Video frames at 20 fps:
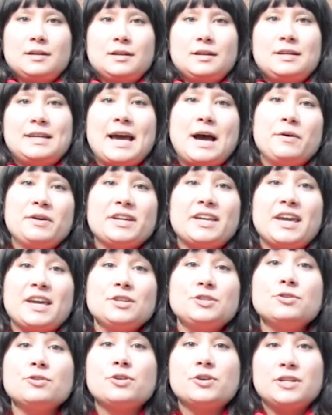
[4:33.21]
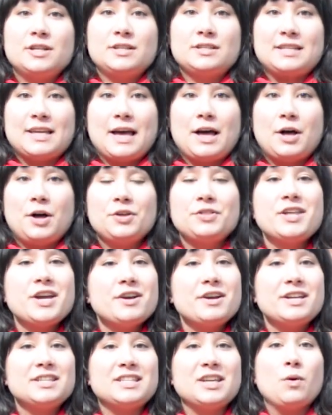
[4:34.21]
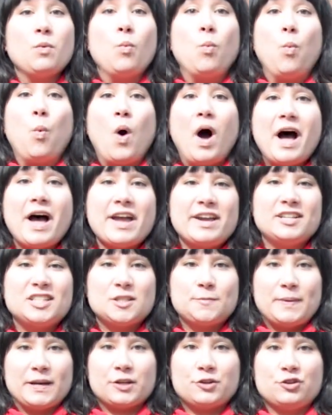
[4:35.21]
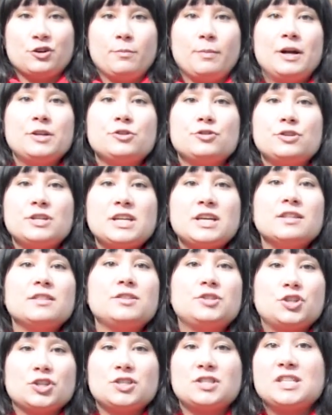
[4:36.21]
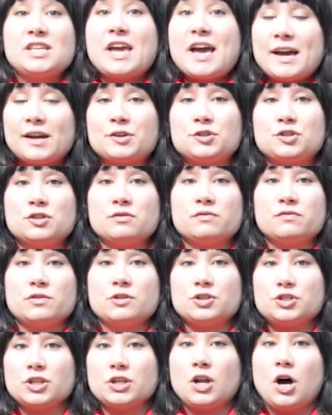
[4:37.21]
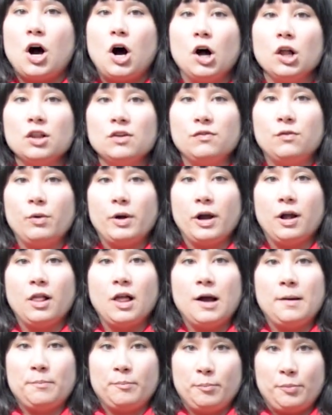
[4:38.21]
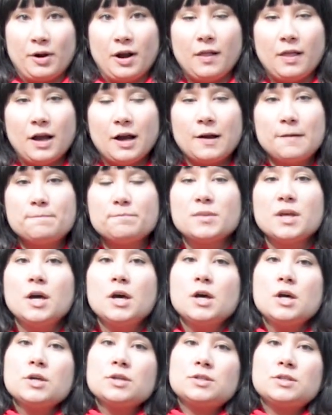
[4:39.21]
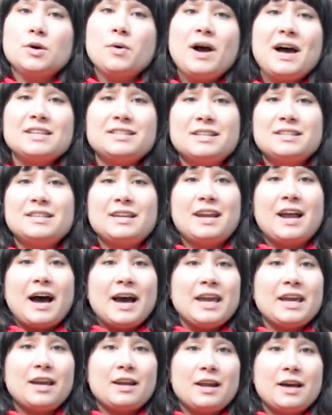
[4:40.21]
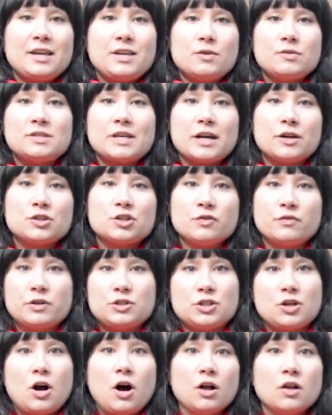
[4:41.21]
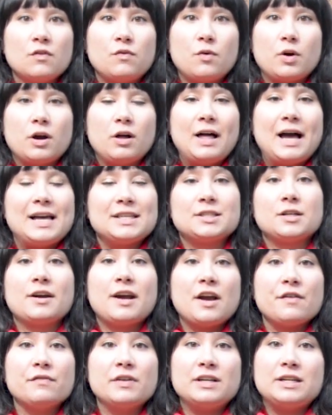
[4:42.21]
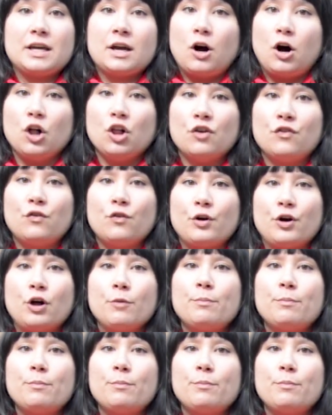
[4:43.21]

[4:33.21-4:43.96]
Now, in case you couldn't tell, there is a wide spectrum underneath just the extra virgin olive oil umbrella. So as I said, Ike and I use extra virgin olive oil as our everyday olive oil,